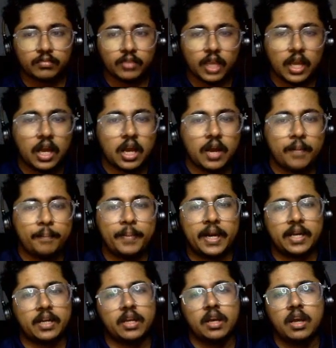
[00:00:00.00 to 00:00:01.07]

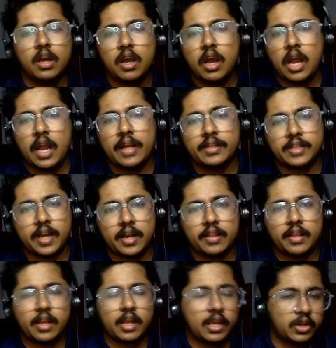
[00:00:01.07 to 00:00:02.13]
But I decided
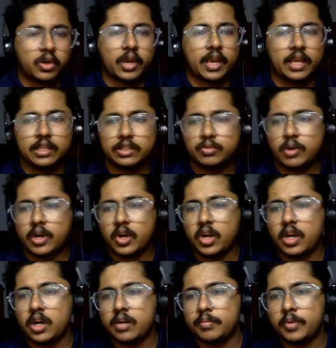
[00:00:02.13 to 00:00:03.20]
that I just wanted to
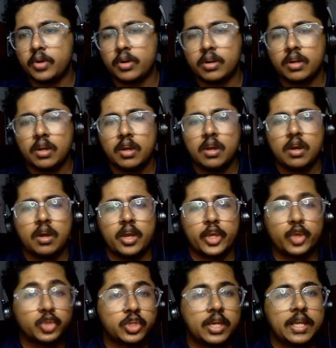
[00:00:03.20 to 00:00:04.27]
learn more.
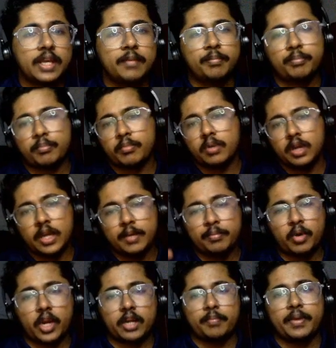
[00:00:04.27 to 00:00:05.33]
Usually in
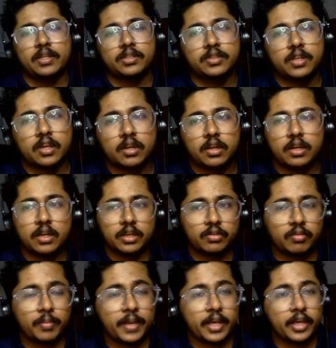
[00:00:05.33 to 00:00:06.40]
product pages, it
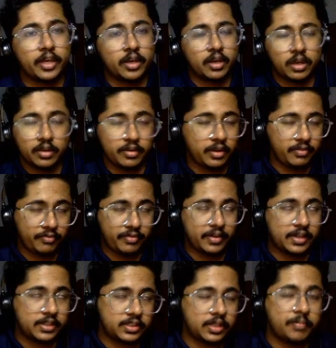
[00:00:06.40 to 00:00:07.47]
will be if
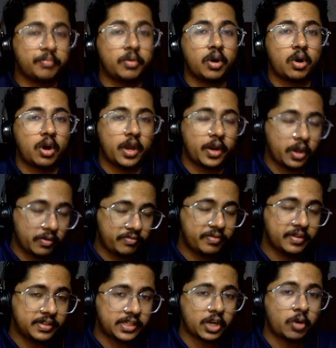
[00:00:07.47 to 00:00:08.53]
it's an
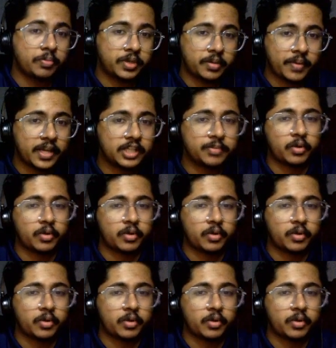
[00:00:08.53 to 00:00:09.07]
optimized